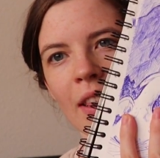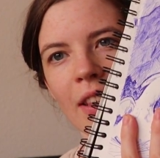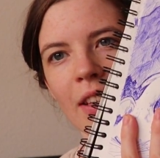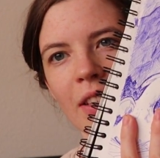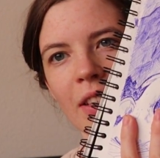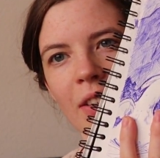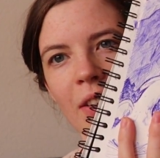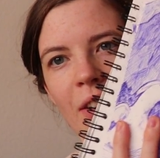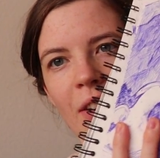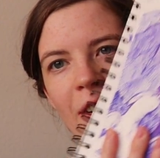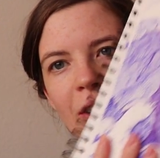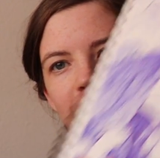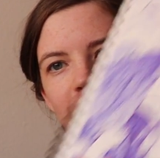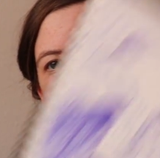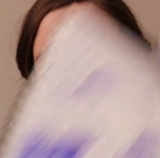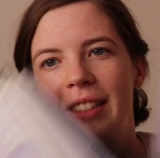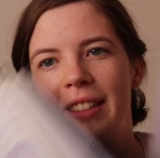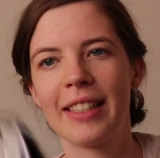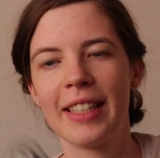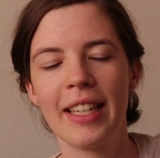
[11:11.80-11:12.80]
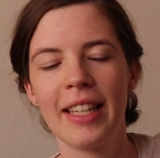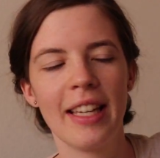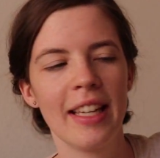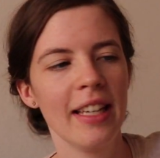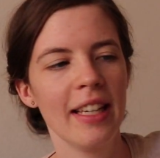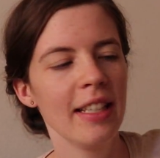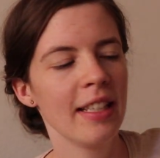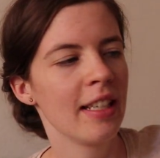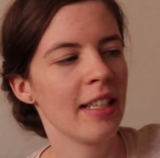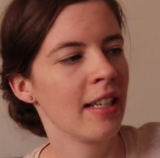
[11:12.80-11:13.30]
this girl as a
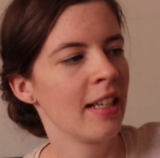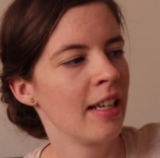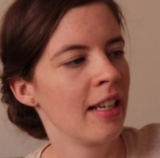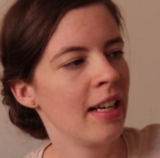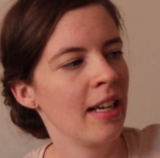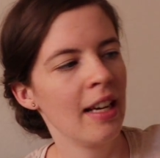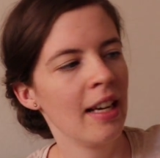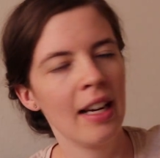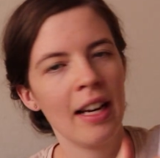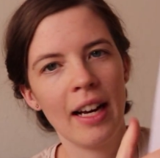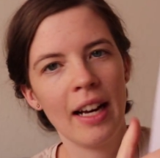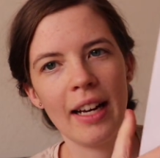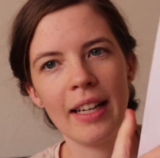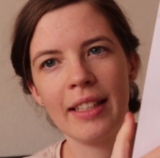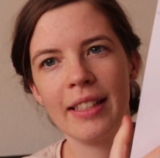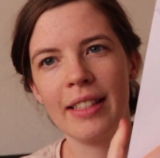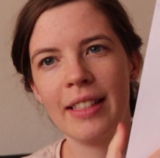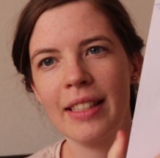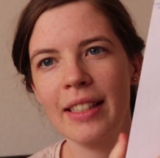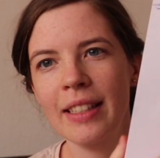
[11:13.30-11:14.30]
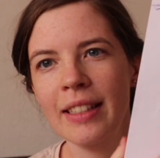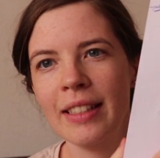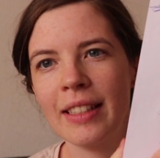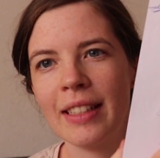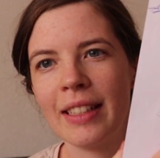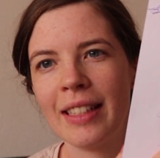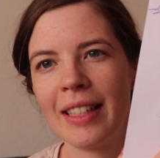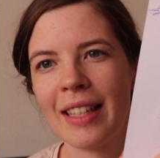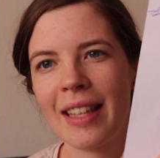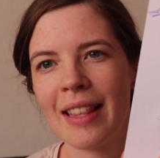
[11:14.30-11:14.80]
kid I did,
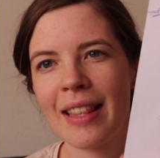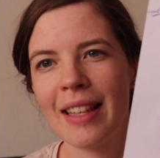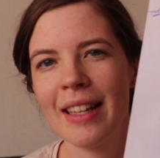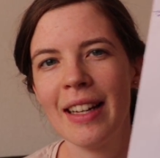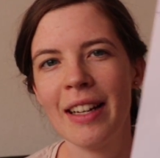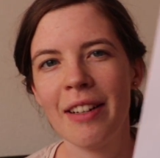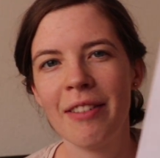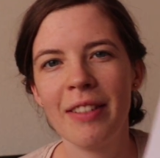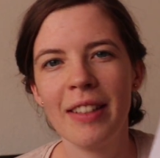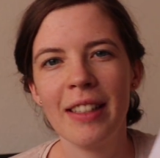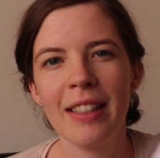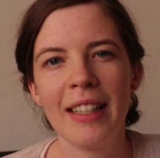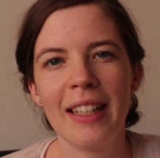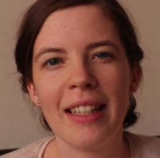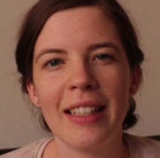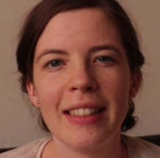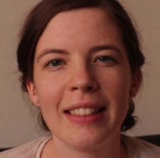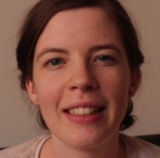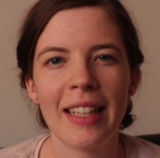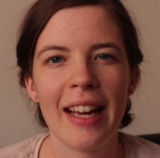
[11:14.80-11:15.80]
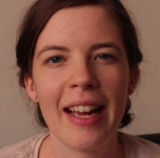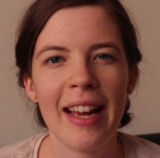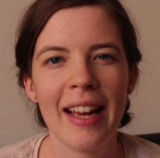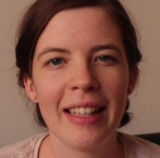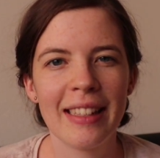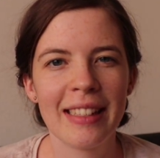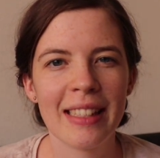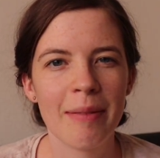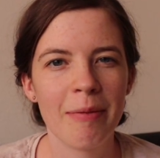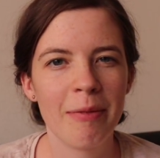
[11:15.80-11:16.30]
and then I realized I
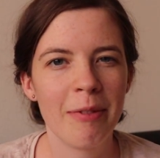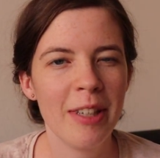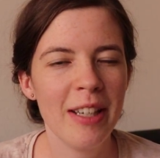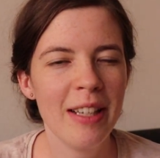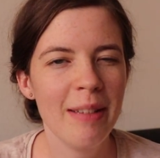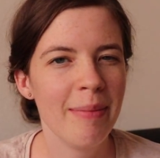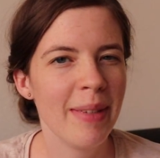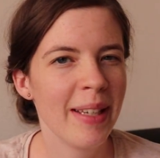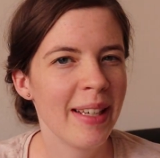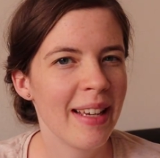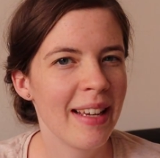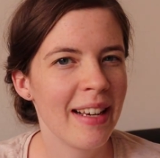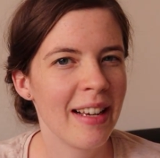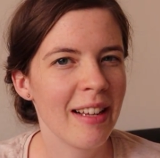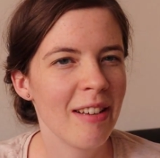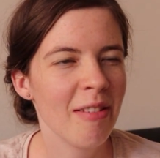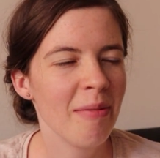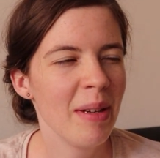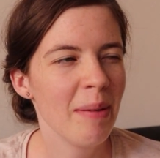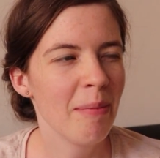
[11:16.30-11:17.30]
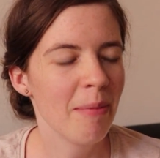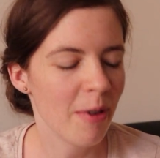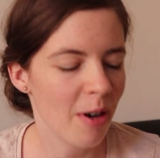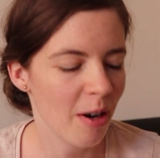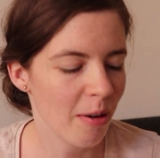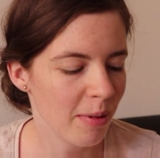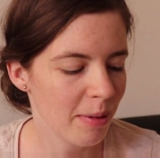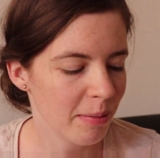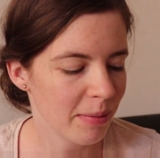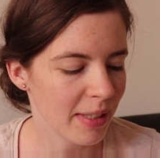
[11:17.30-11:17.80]
had some really big anatomy
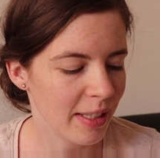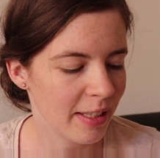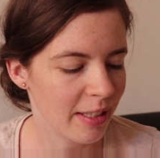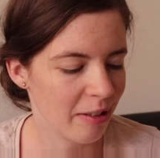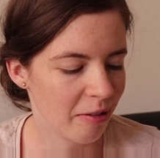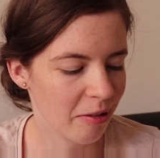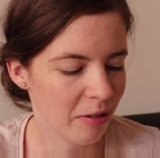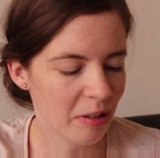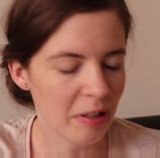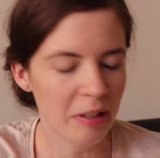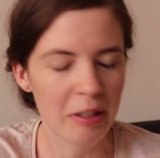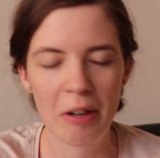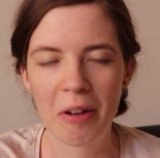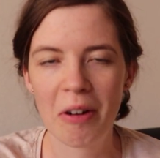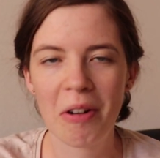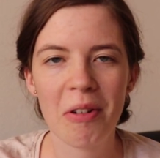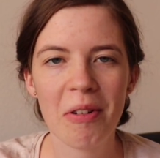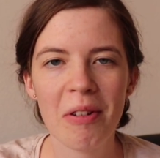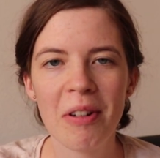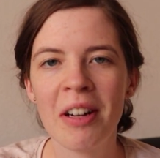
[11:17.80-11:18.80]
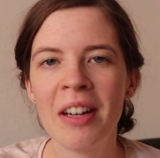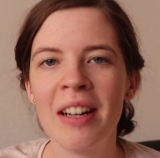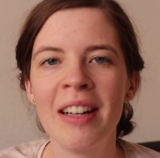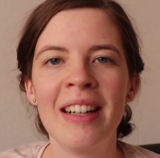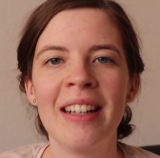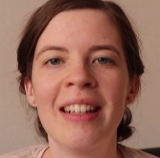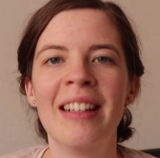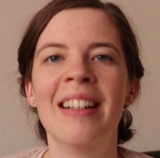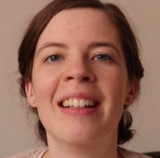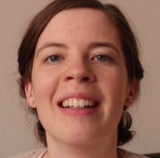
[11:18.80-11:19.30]
problems. I don't know
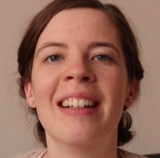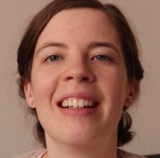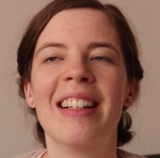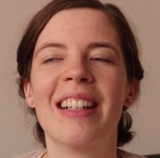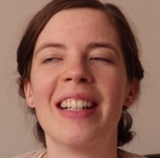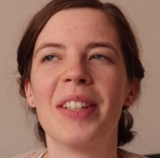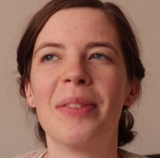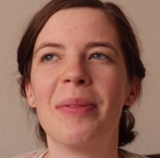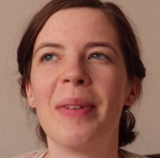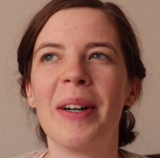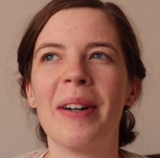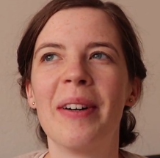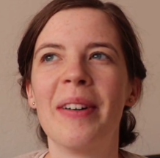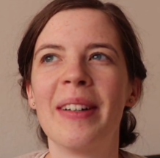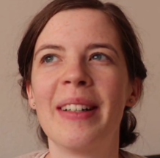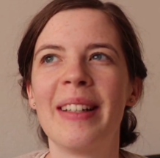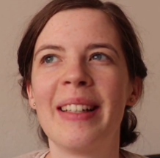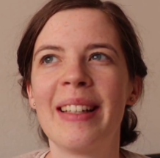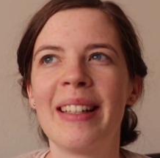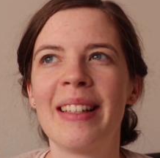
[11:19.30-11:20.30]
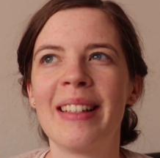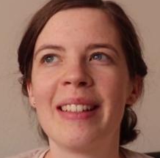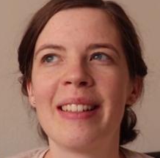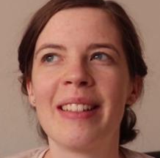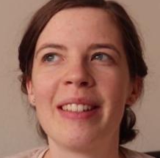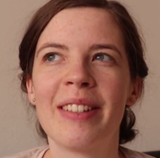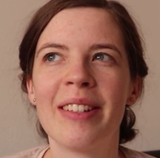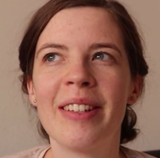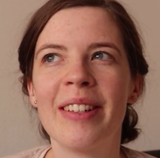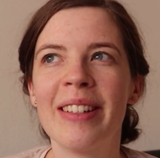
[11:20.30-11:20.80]
about
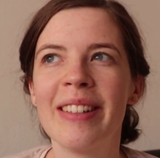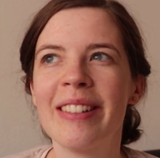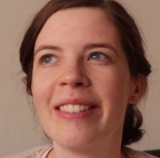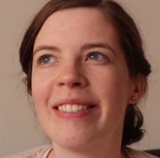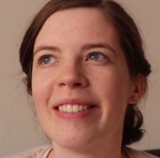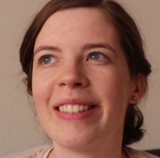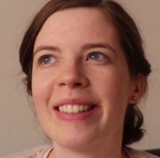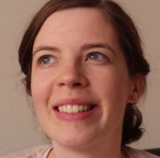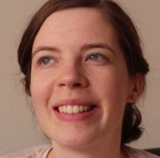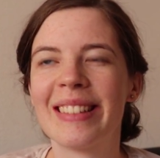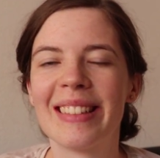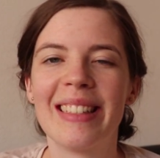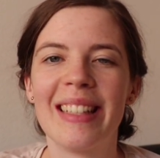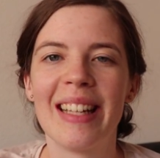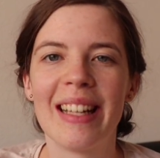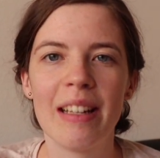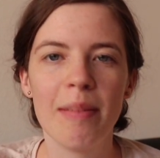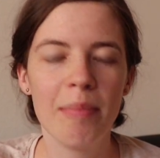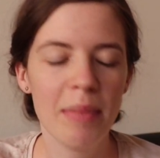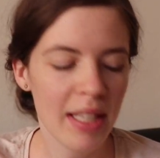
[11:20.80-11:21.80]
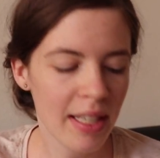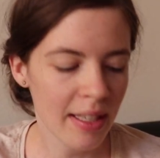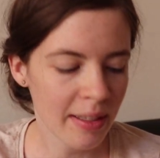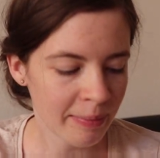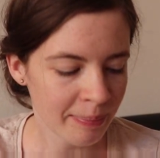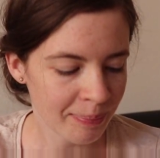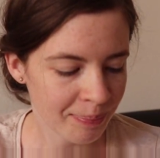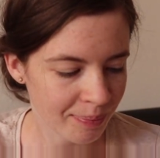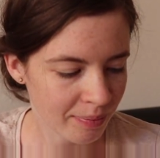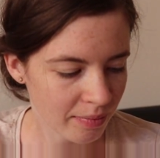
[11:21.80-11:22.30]
children's
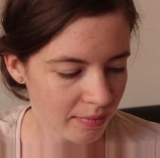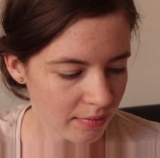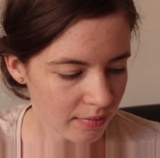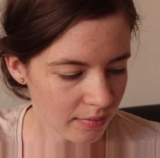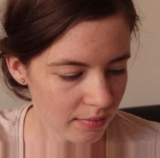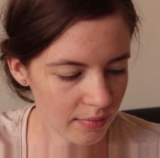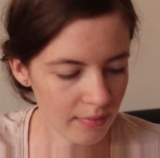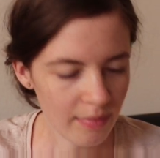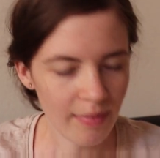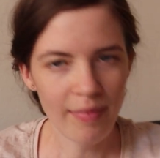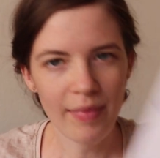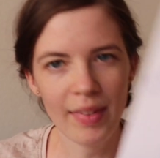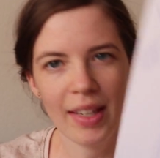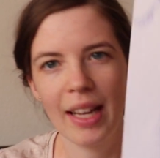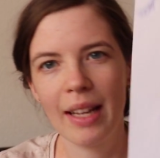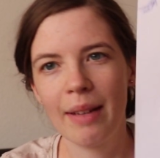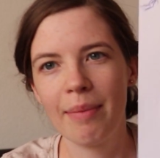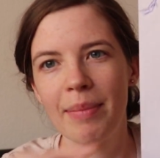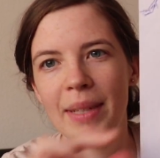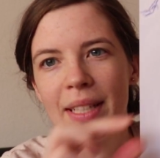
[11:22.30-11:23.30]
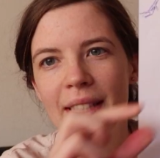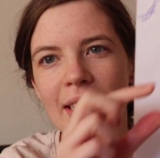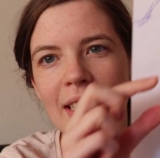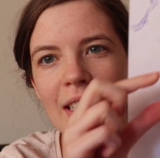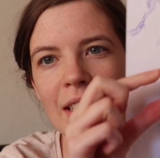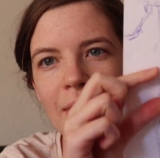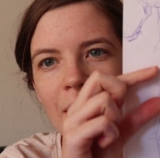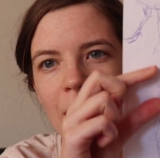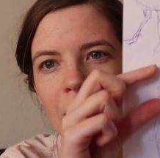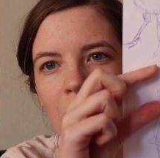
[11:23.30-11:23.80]
anatomy, and
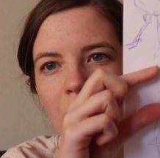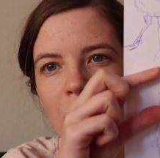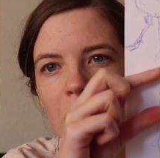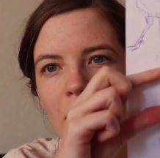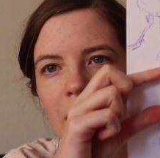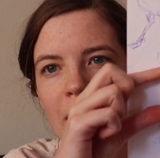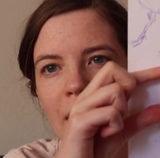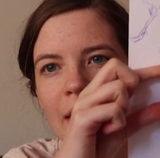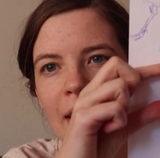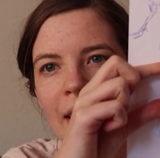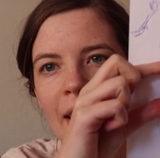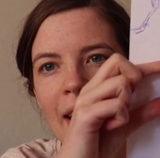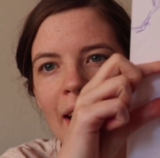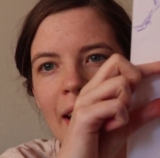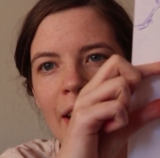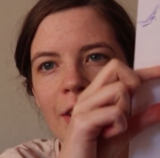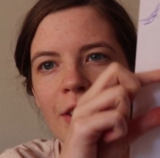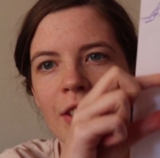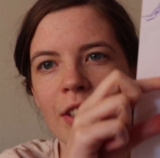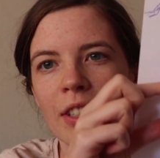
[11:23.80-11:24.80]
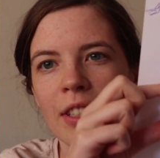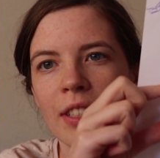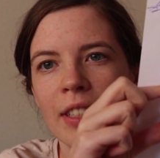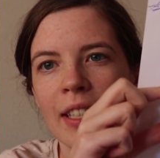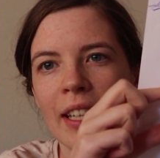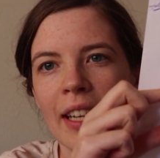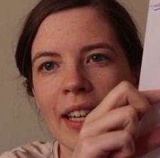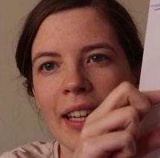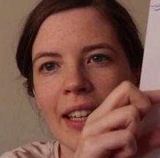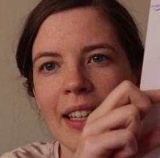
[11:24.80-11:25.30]
basically when you look here I
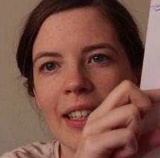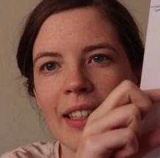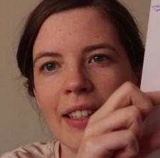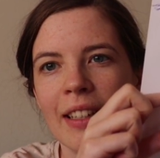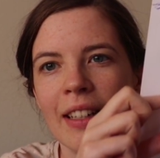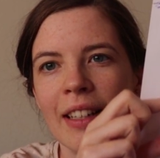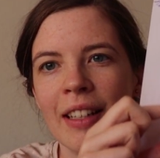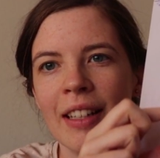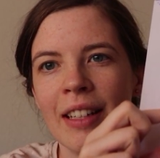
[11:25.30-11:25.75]
just had